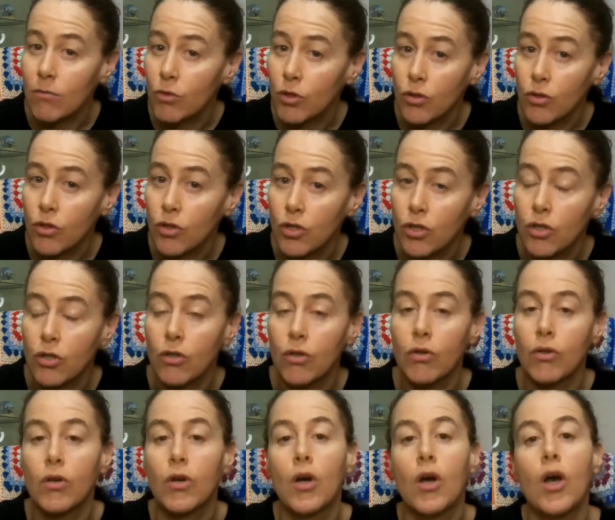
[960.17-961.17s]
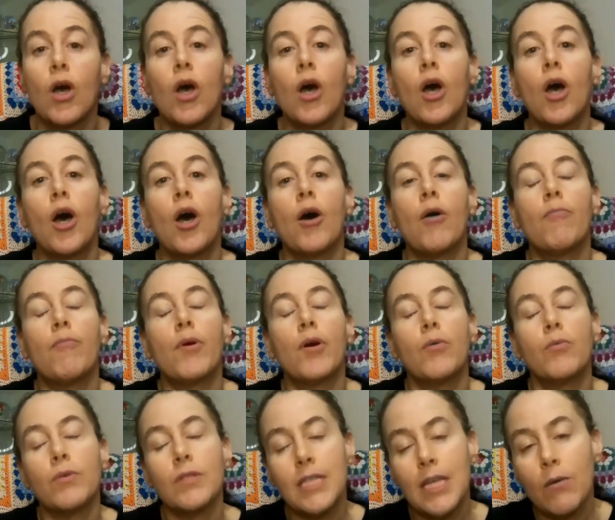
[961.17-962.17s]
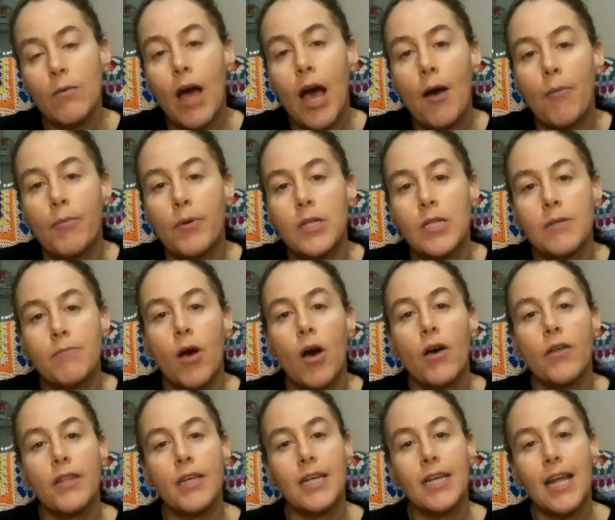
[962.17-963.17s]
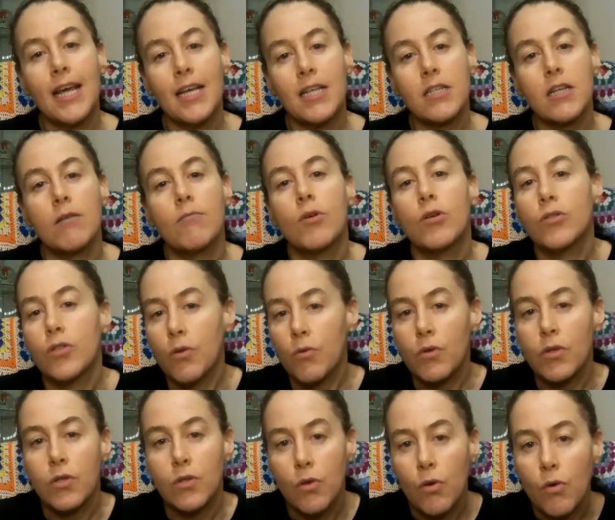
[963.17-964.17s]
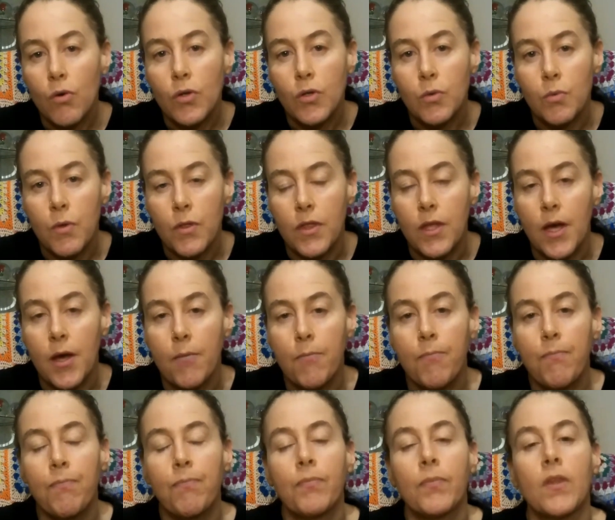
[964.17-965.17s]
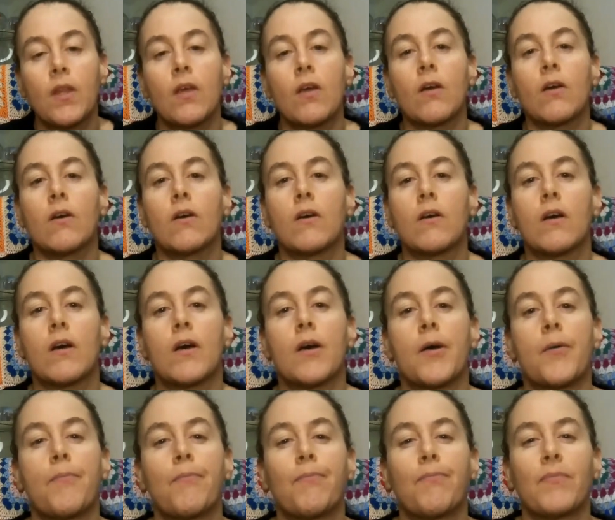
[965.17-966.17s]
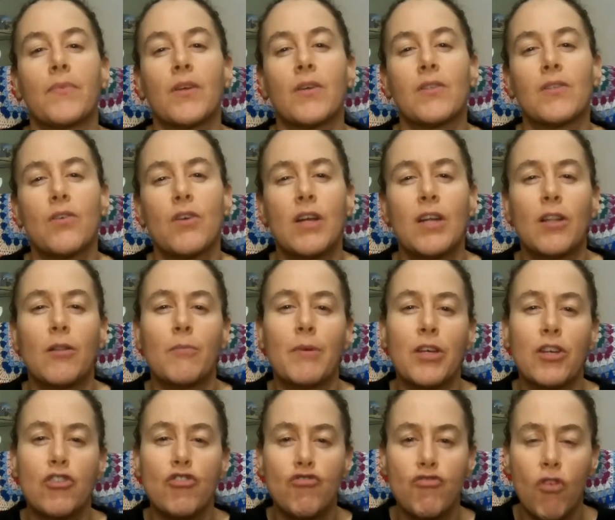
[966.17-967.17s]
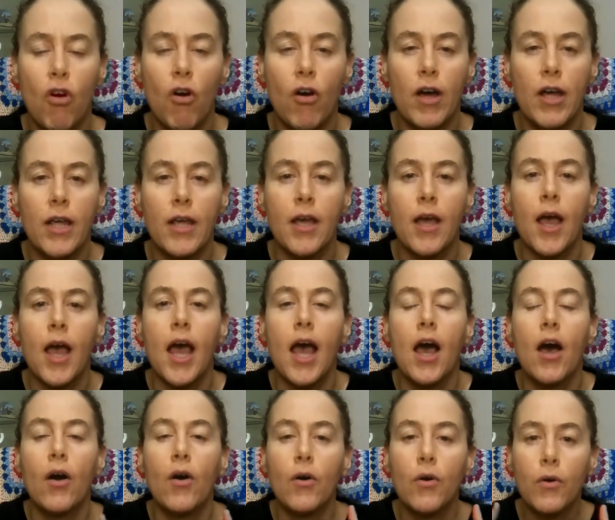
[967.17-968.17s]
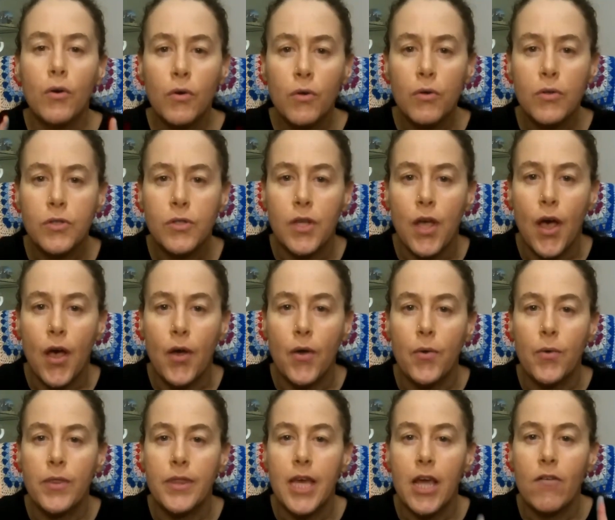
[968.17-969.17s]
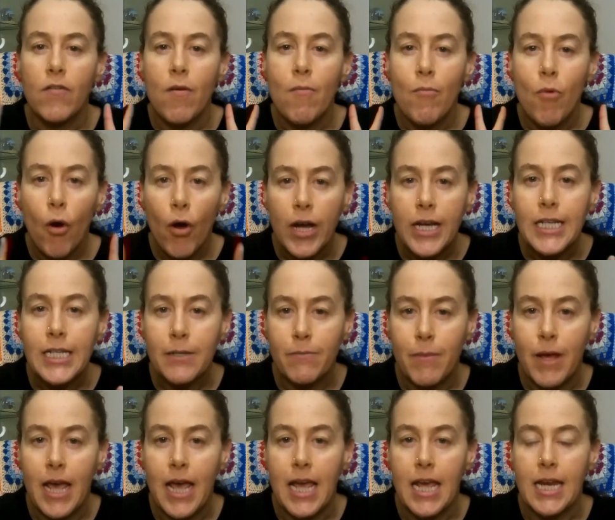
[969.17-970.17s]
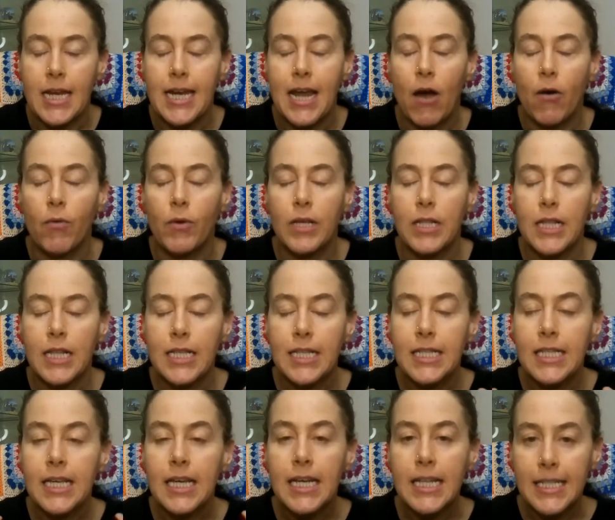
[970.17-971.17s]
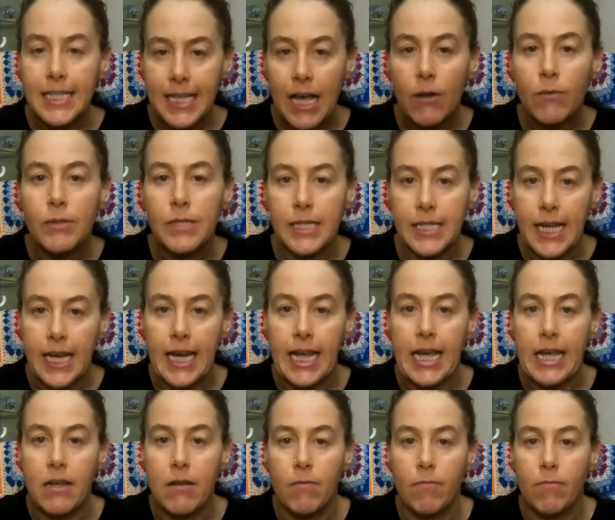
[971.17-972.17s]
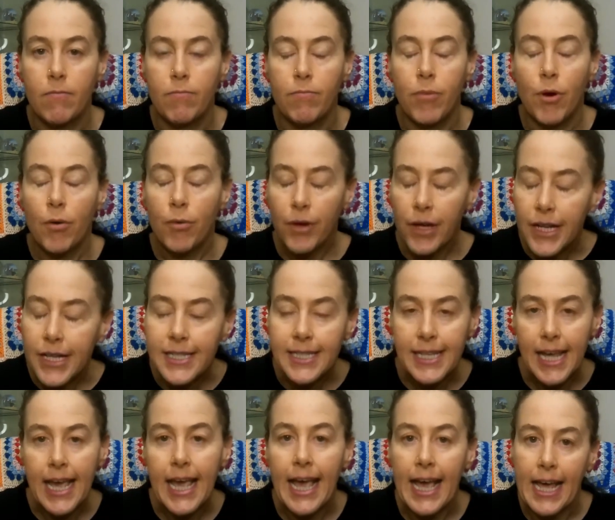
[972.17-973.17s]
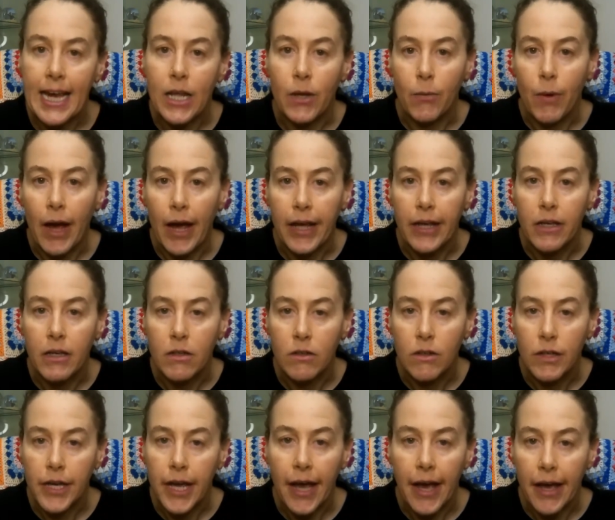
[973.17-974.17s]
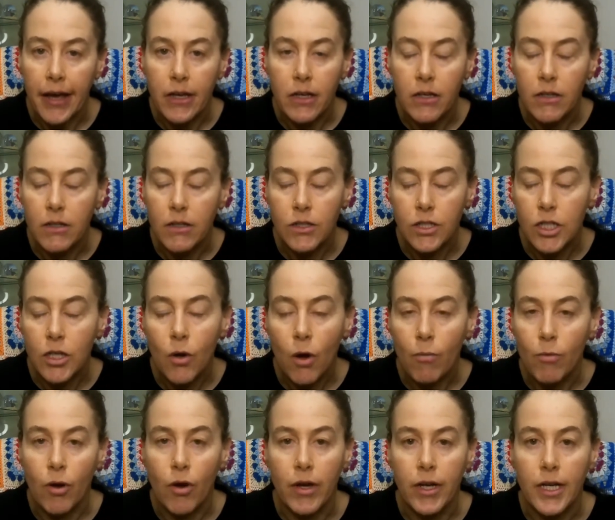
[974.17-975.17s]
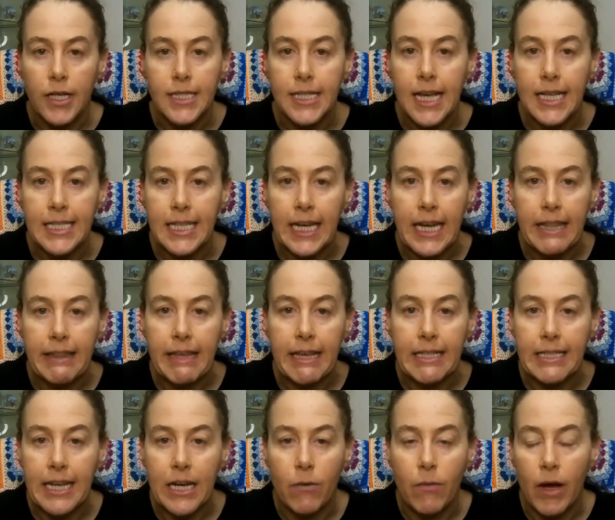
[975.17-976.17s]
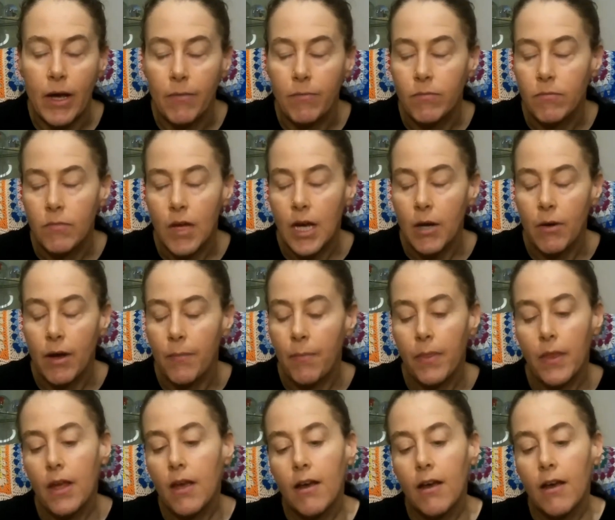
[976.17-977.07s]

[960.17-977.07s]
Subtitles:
I'm not too sure. But we'll see what happens. But I think next time I'll do a sauce with them, because they're a little bit dry. Also, they remind me, now this is going to sound silly, but I'm going to say it anyway, okay? Not on life, I say silly things anyway. Anyway.